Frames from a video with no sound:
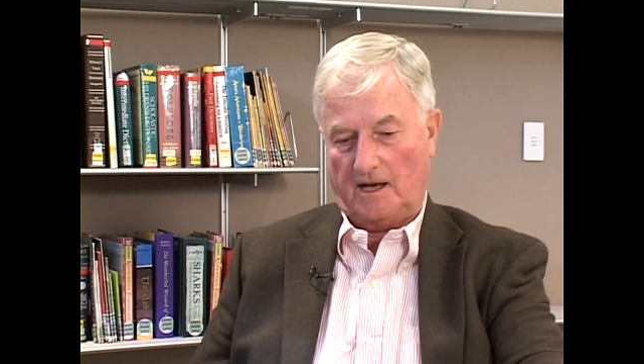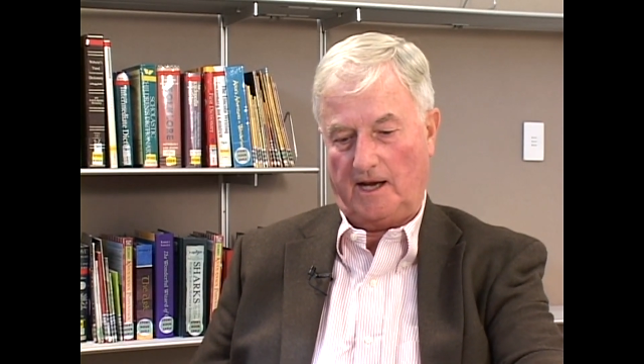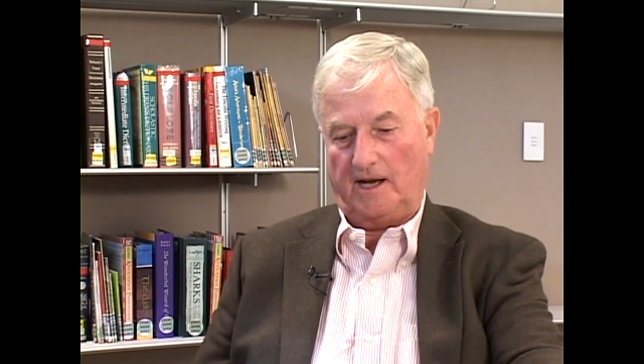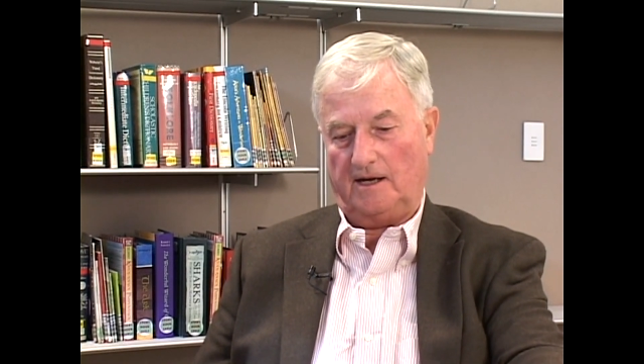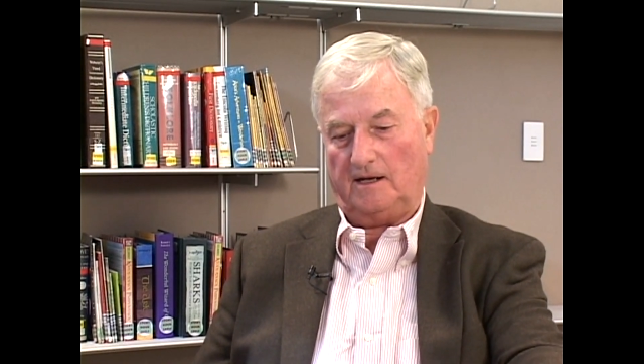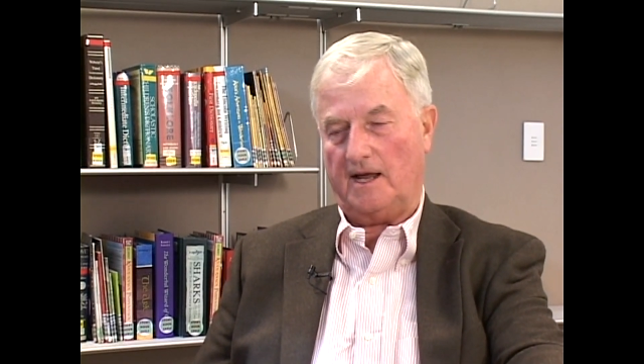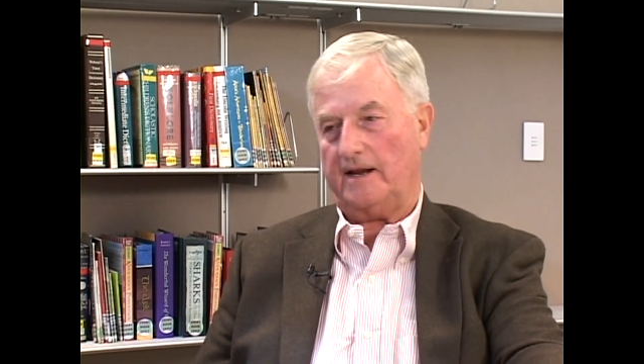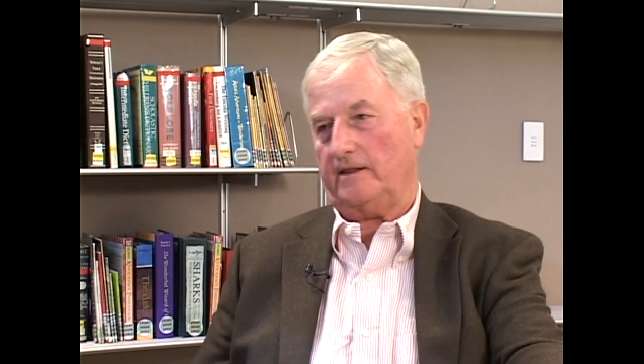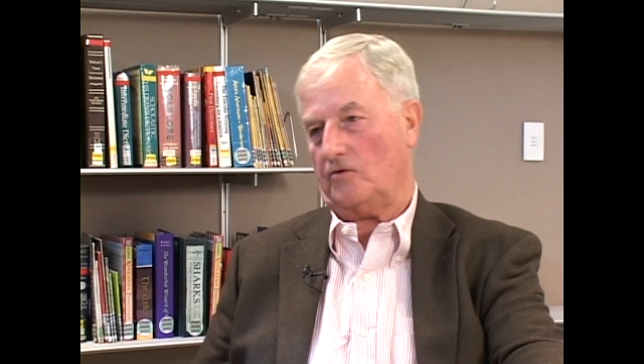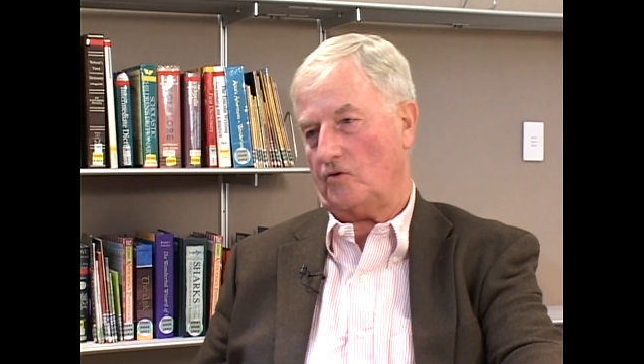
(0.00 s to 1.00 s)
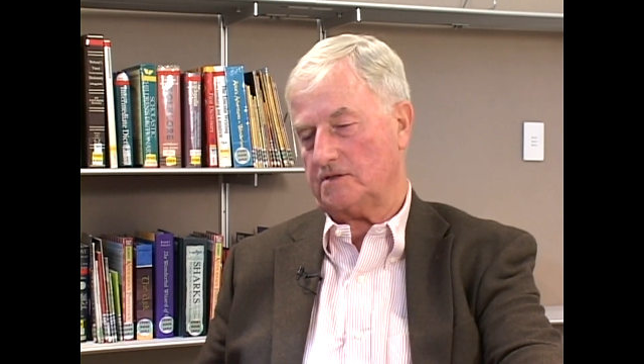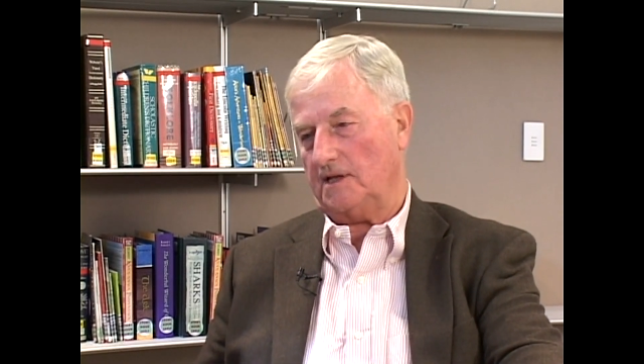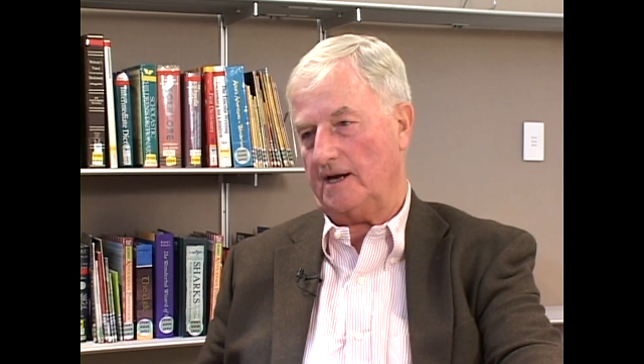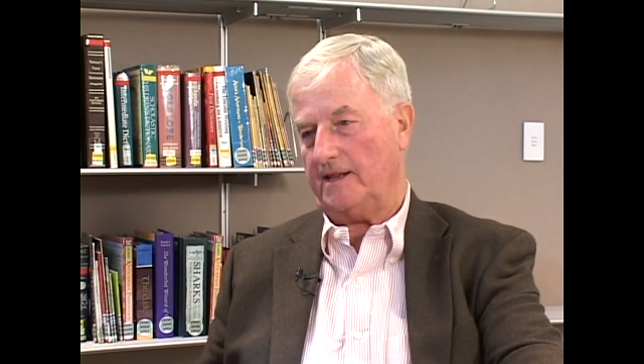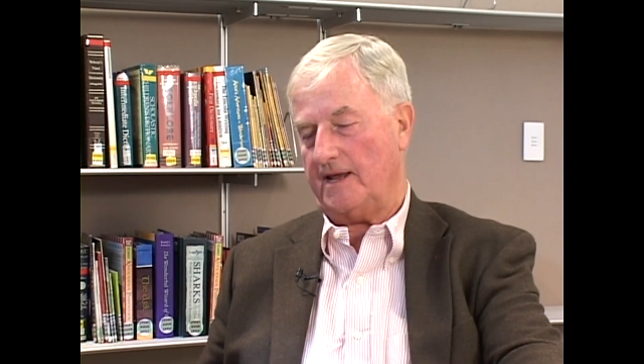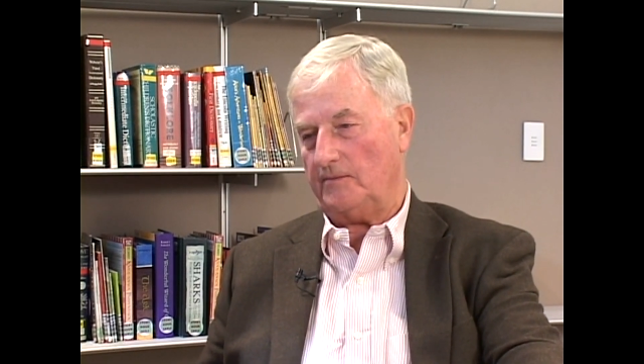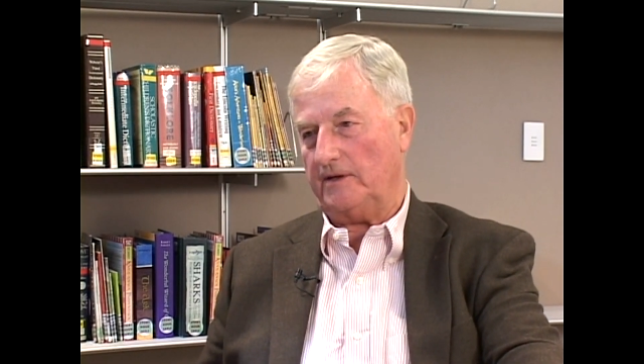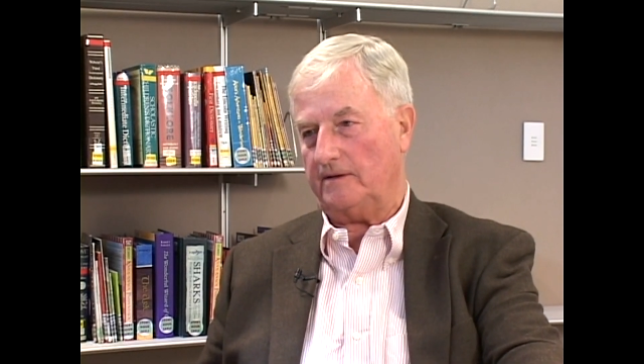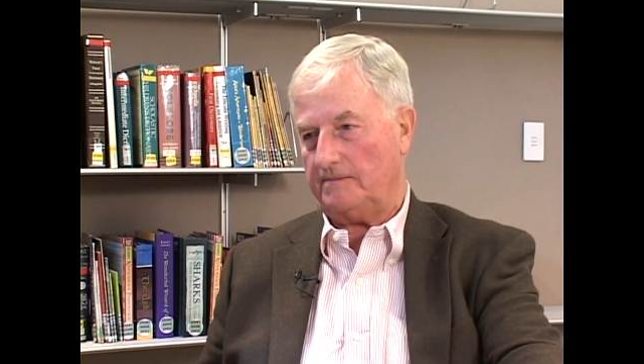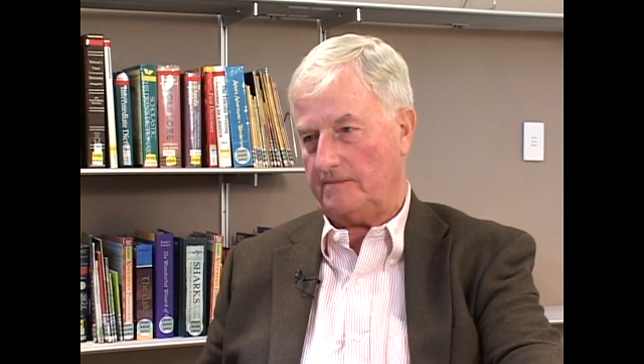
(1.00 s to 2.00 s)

and of course, a lot of the Emlyn